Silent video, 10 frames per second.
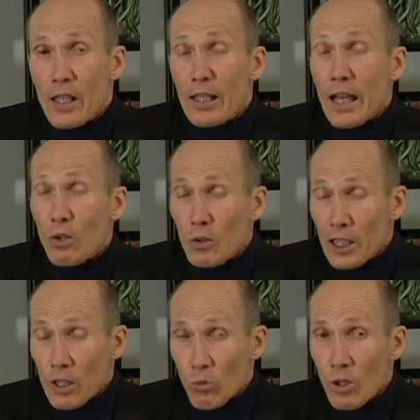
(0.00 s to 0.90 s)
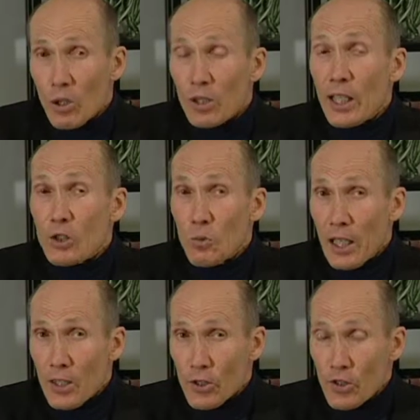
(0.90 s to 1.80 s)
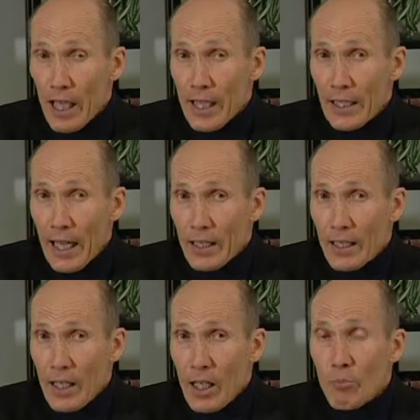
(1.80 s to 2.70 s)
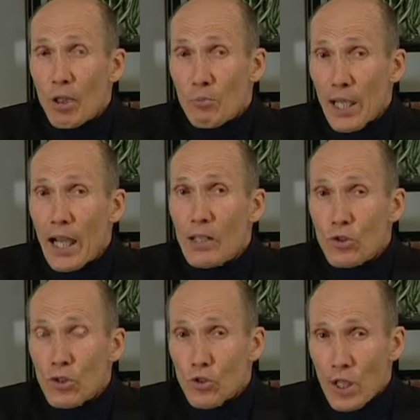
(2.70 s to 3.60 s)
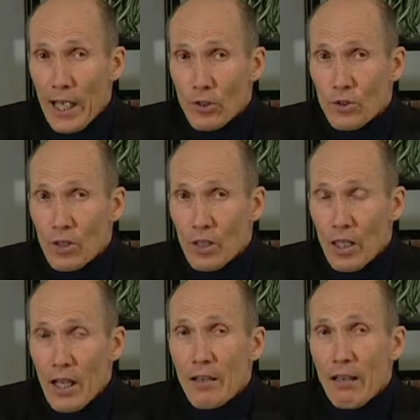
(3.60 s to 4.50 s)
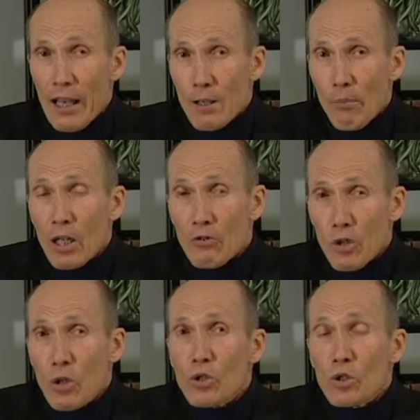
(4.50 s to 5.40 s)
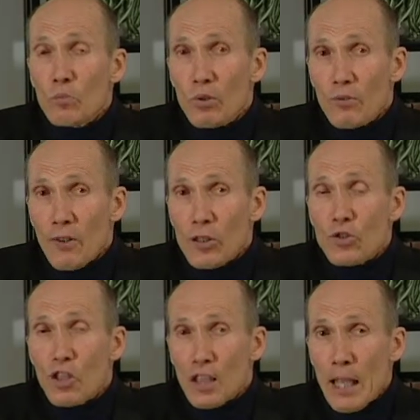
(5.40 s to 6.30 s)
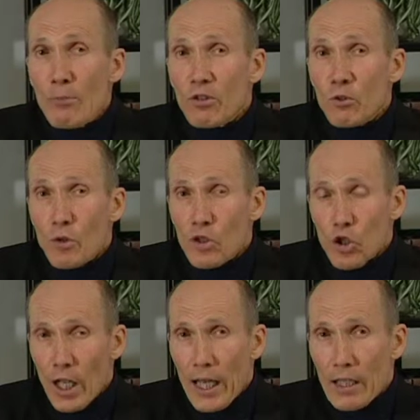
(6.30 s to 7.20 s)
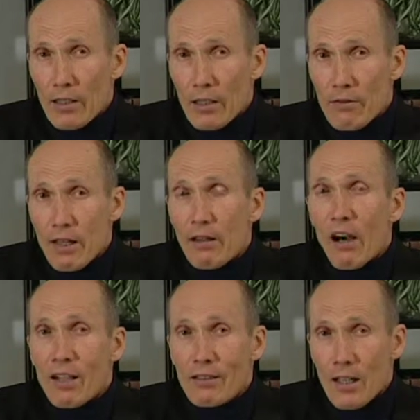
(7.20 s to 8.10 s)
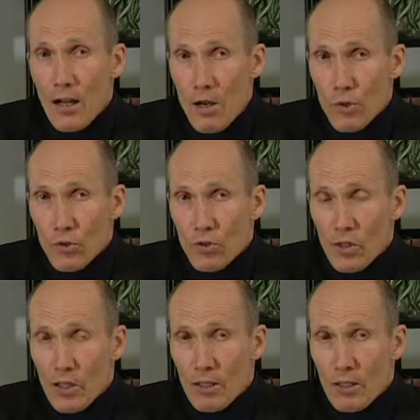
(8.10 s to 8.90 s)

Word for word: Not only in the world, yes, we understand that, but may I suggest that among those who profess the name of Christianity, there are tares.